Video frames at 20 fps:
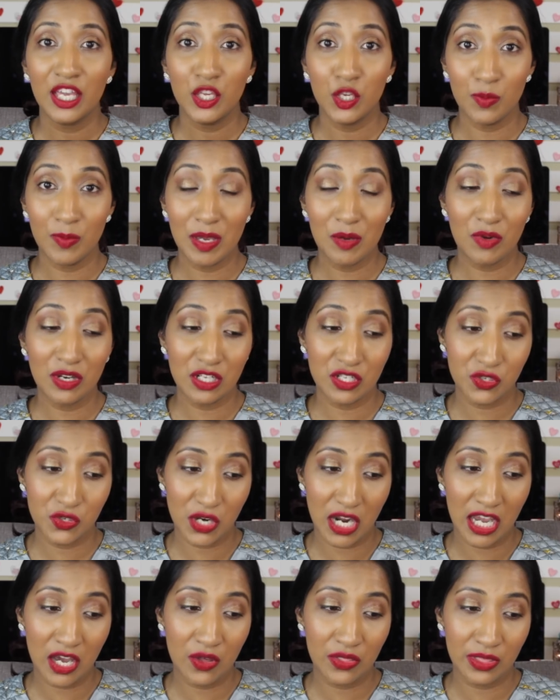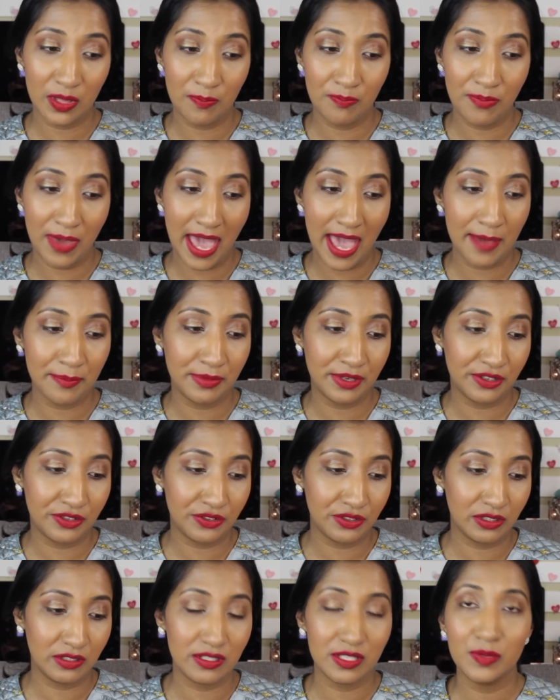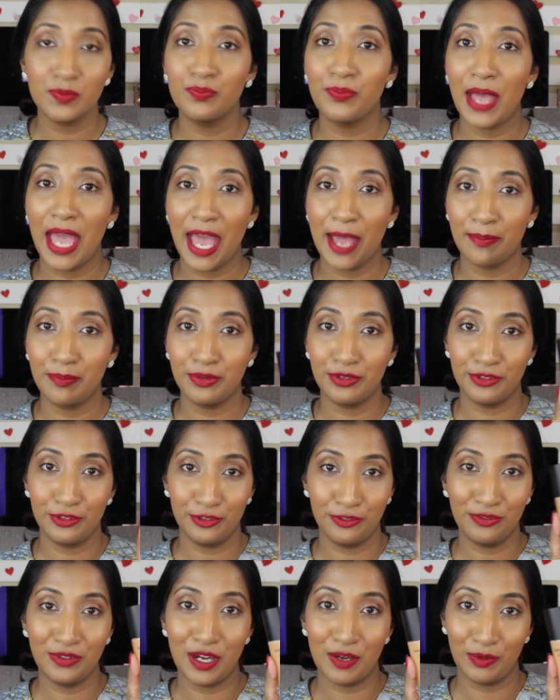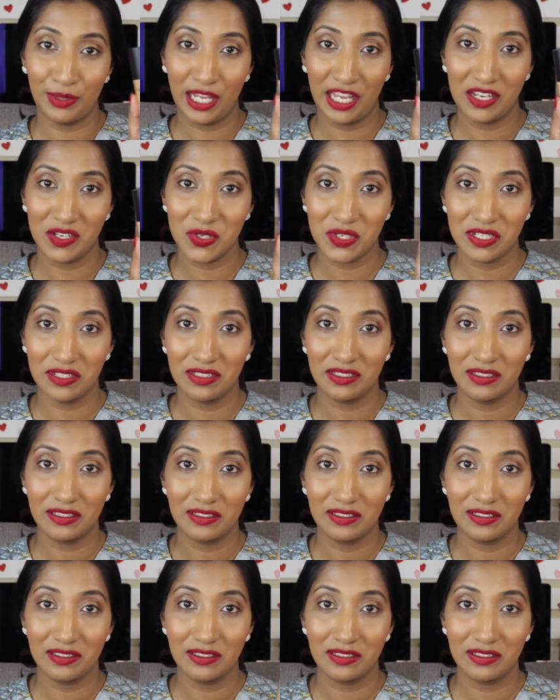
you may want to try out the BareMinerals Bare Pro Foundation.